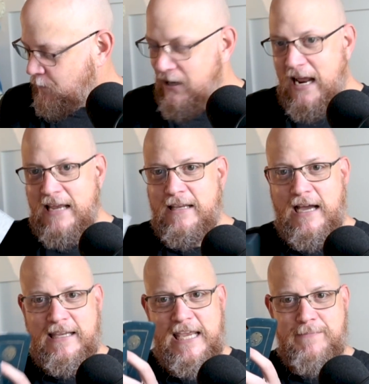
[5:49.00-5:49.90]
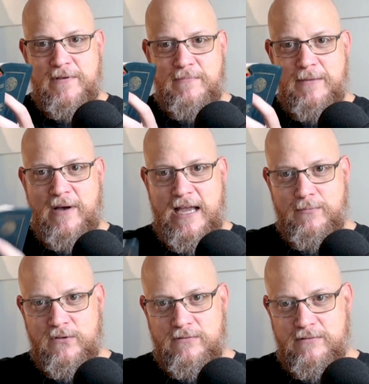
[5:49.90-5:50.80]
But I keep in my
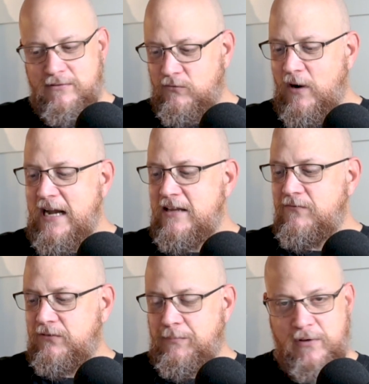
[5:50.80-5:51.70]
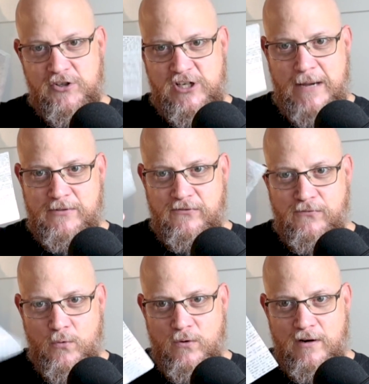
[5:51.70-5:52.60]
Bible, right in Philippians chapter
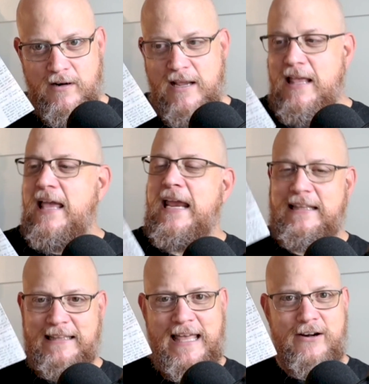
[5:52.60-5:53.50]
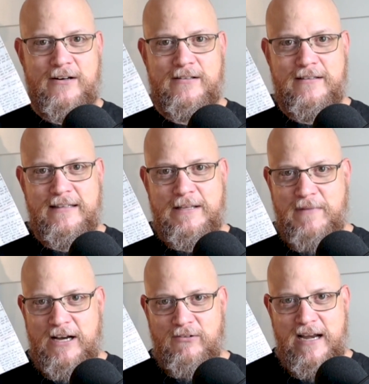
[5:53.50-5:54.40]
4, a letter that
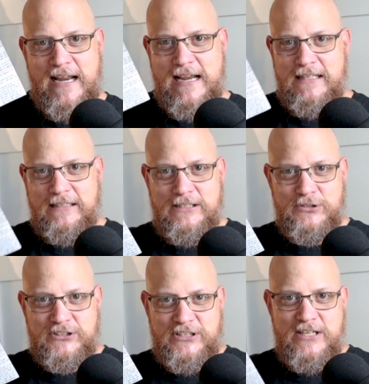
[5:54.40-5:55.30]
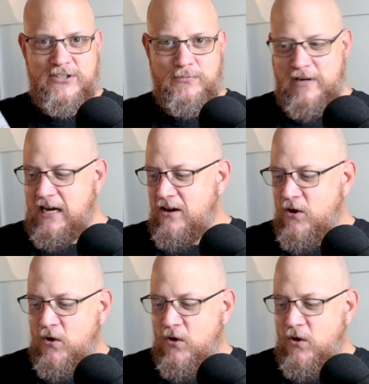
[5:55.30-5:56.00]
my great Aunt Lil sent to me